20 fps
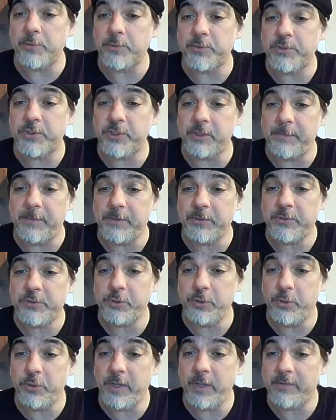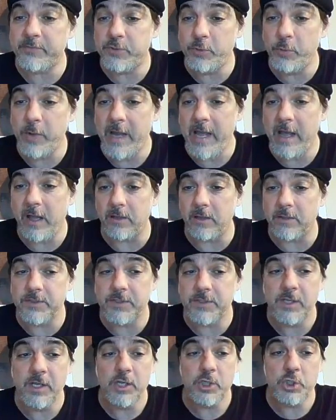monosyllable, so you'll have two
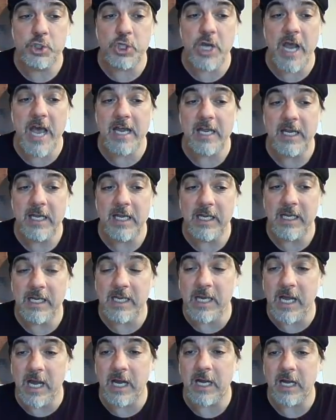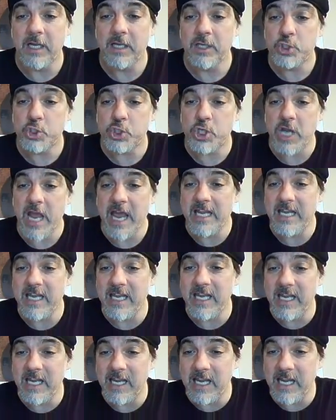L's. Che, la. Che,
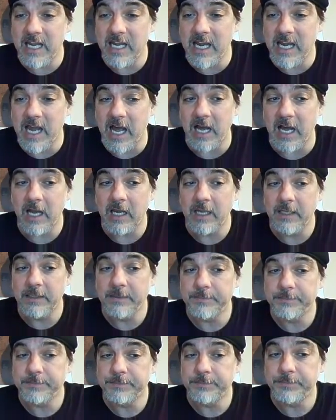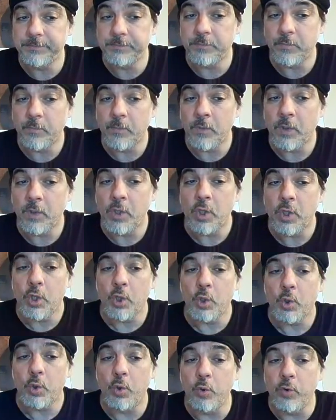la.
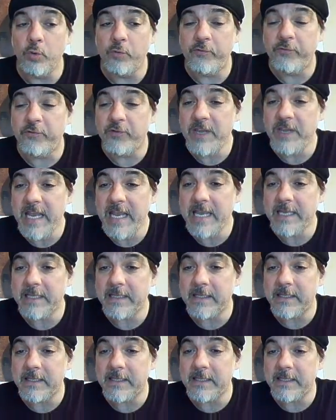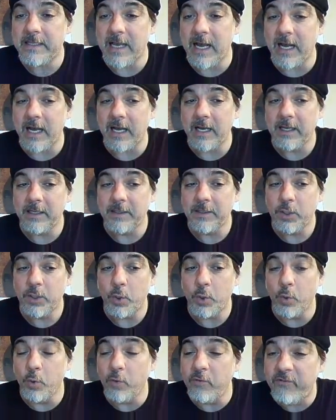Cuffietta.
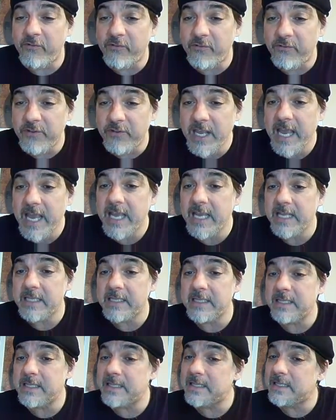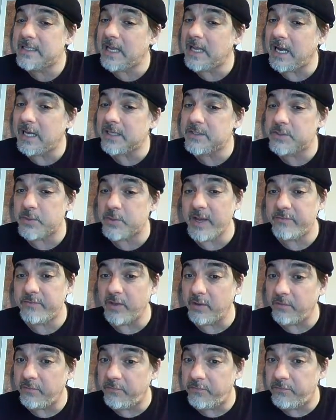Cuffietta. So I
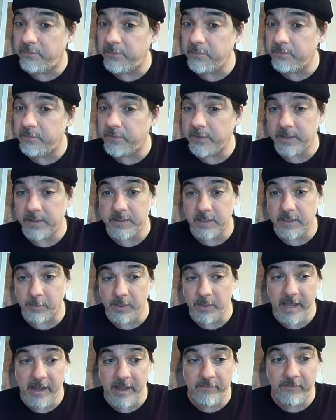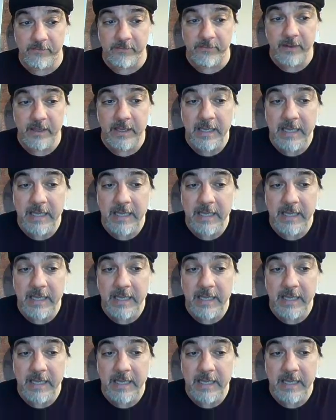have to for the double F.